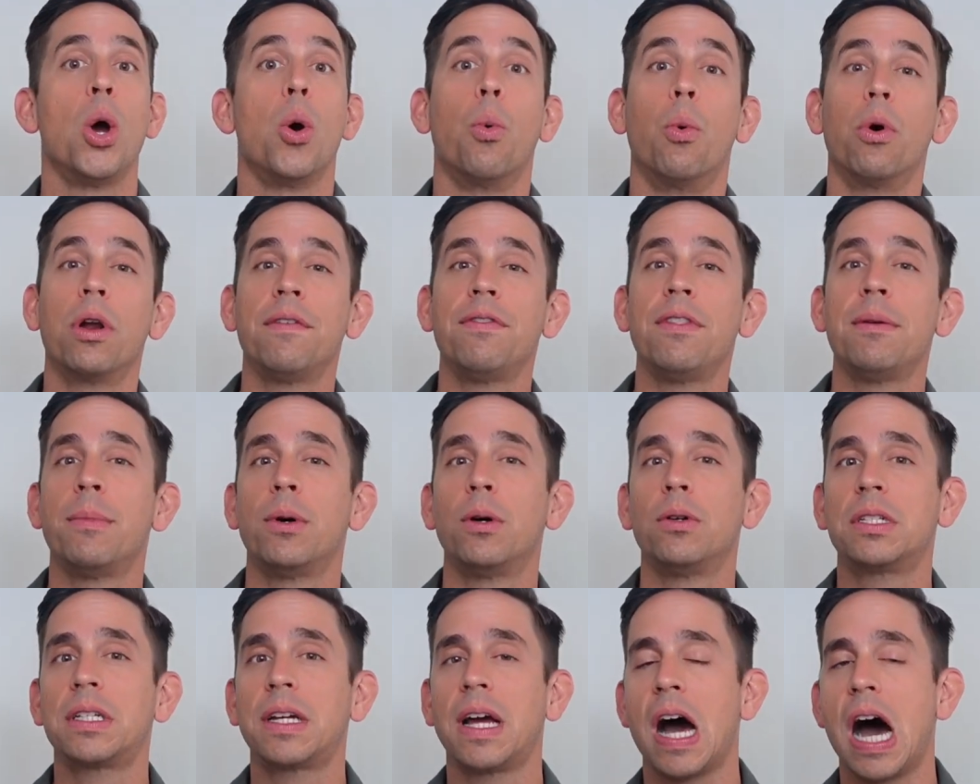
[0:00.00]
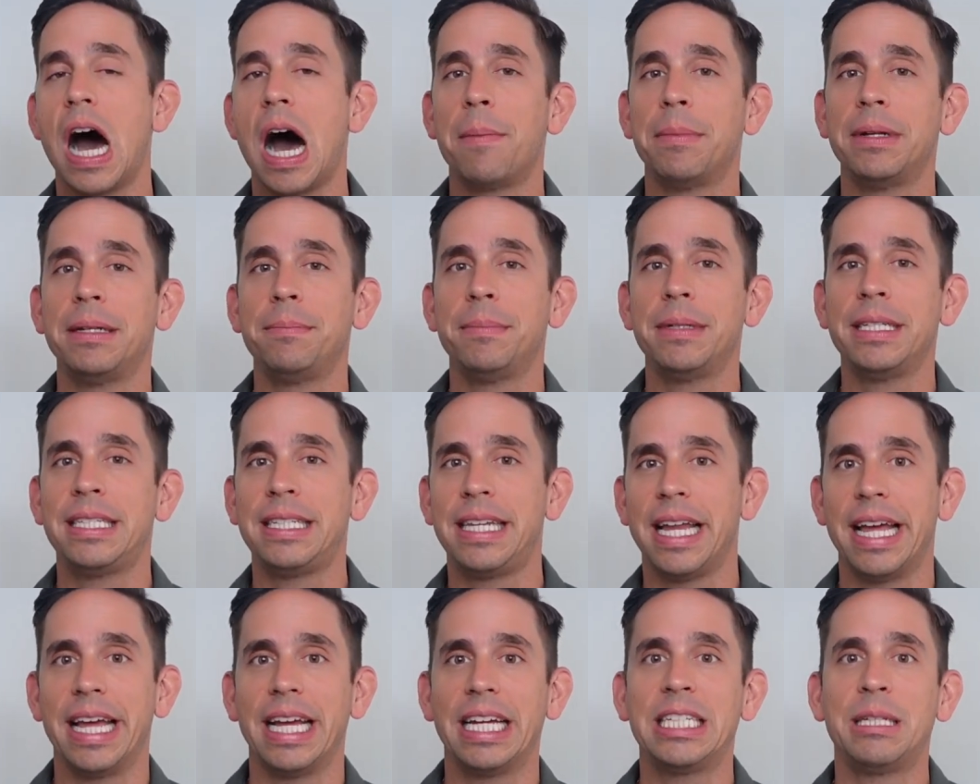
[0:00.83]
One of the most common
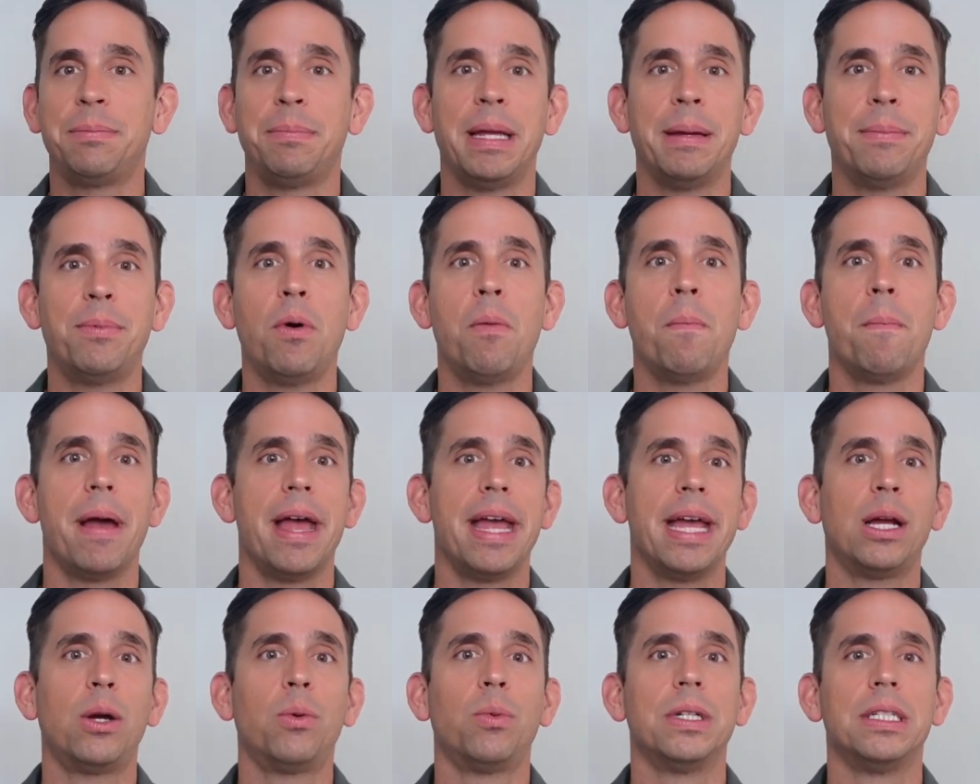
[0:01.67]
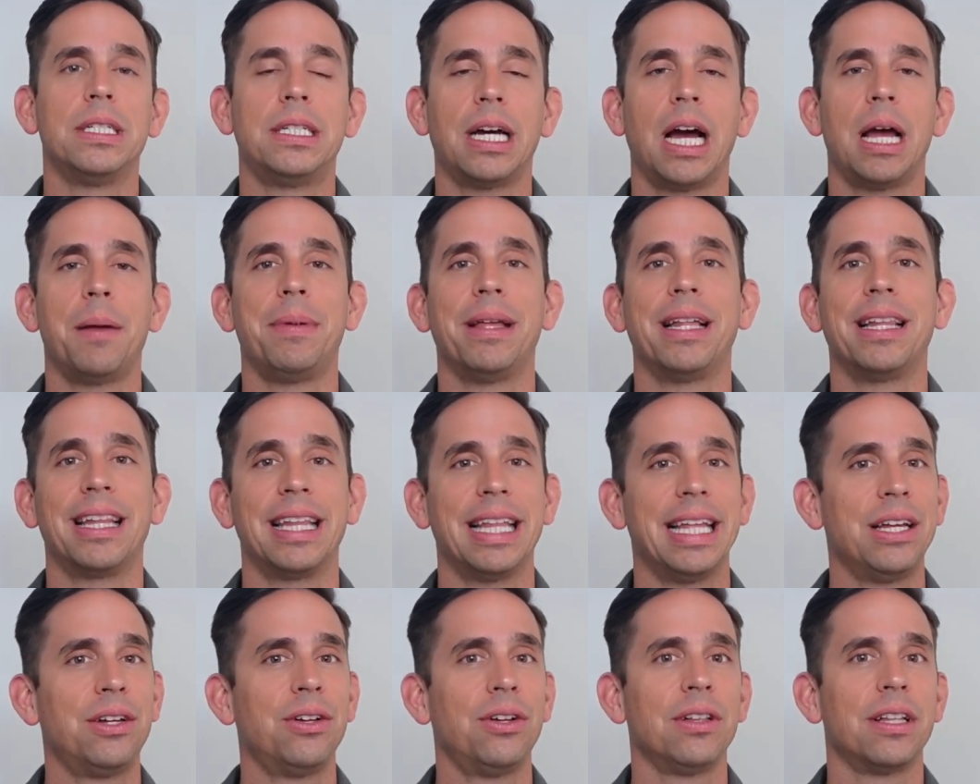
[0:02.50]
mistakes people make when typing
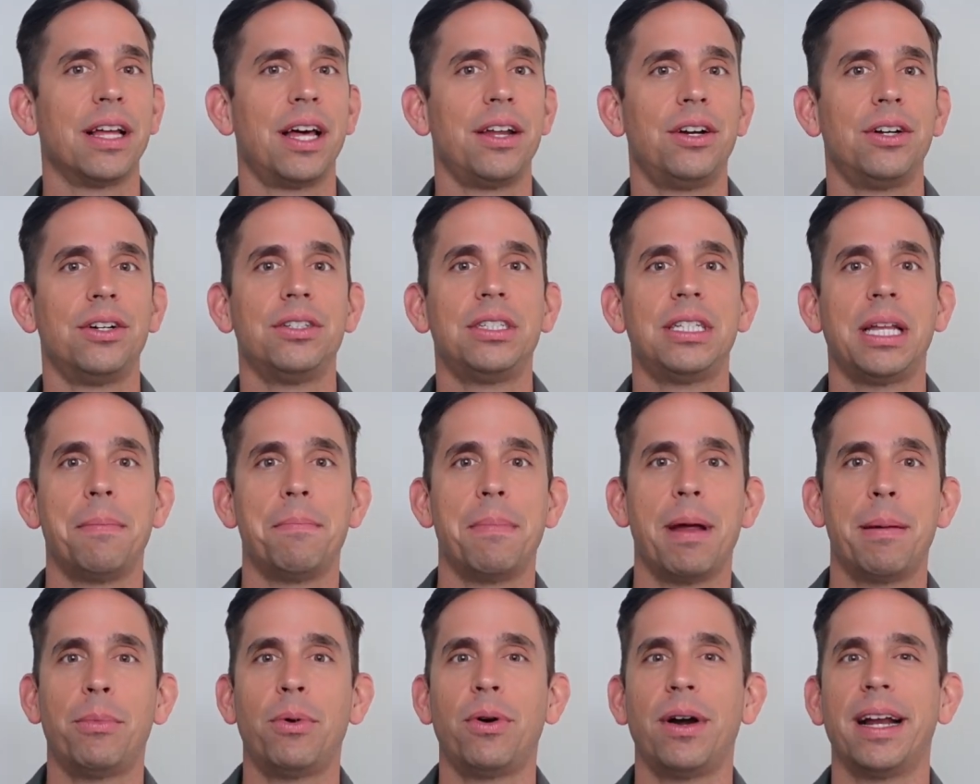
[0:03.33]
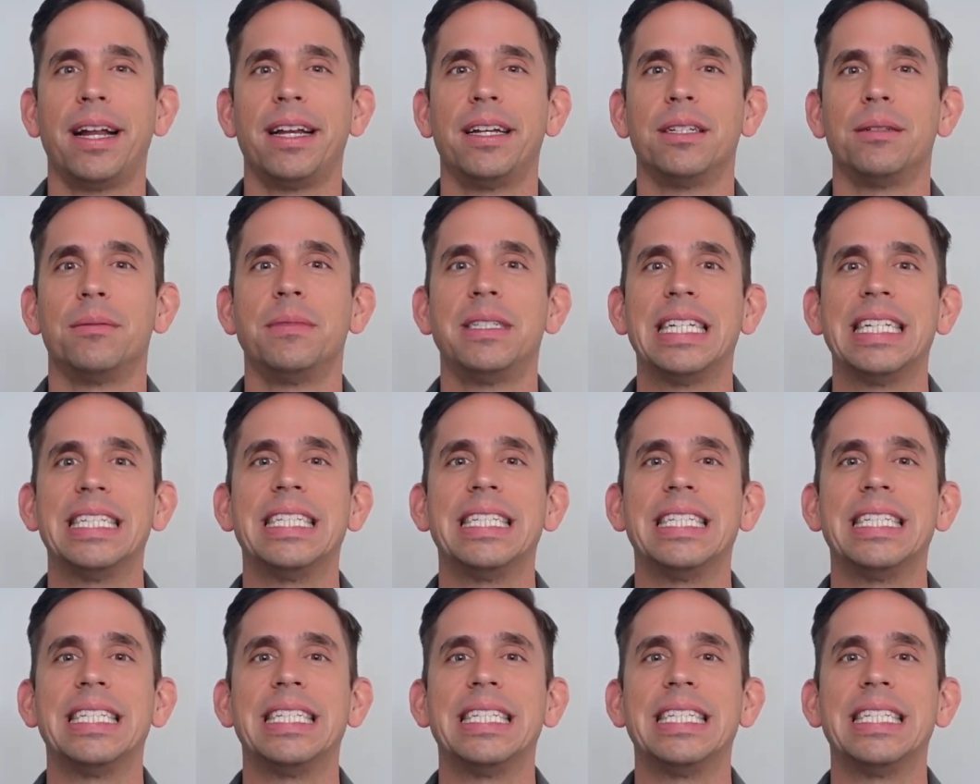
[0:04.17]
legal letters and memorandums